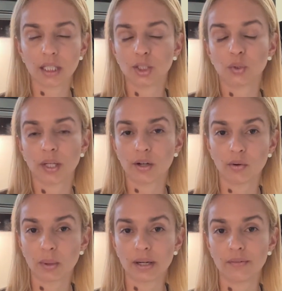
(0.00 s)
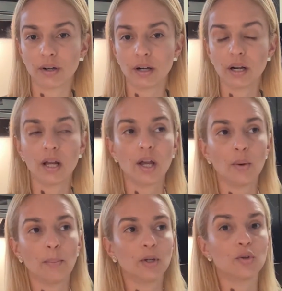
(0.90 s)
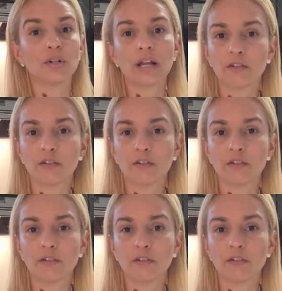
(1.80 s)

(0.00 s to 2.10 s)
looking like this, shredded or whatever,